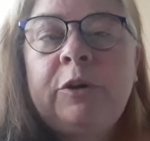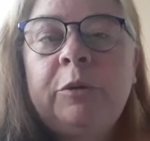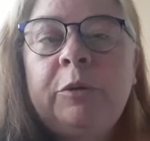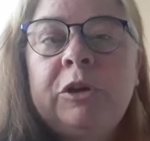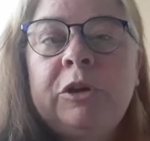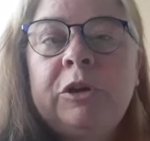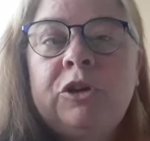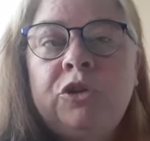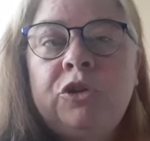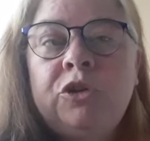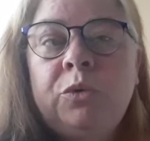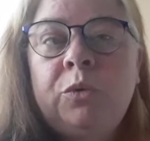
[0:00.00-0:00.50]

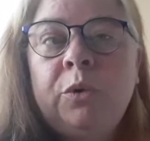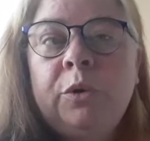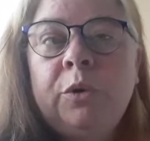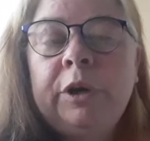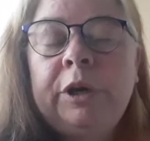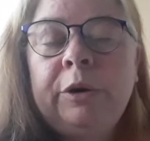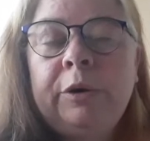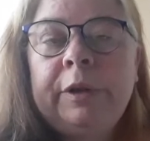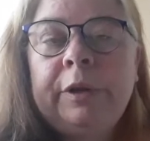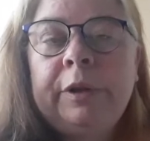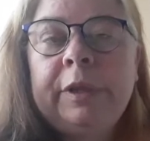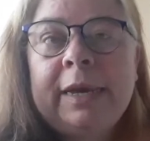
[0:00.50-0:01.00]
have to
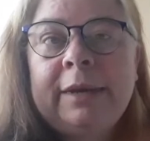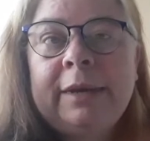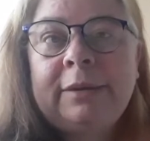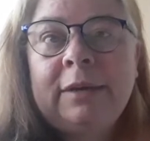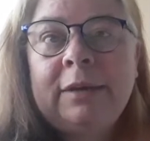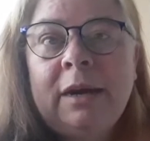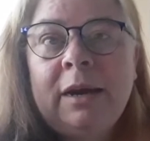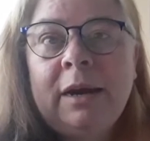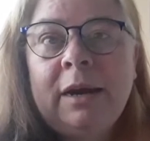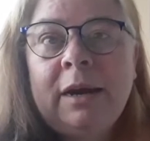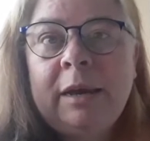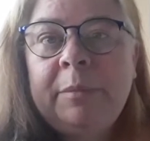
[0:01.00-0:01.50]
mature during
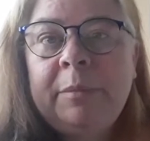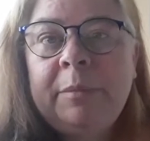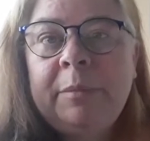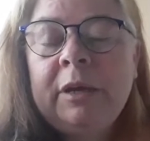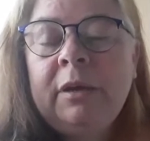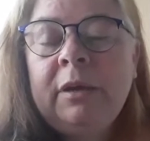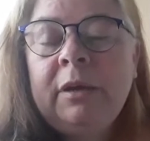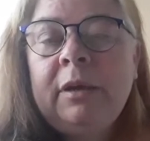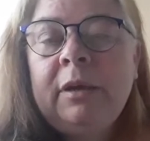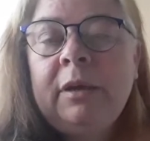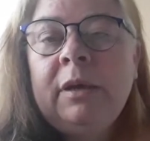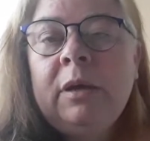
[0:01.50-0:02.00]
that
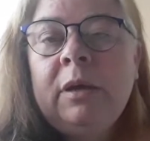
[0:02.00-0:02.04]
time.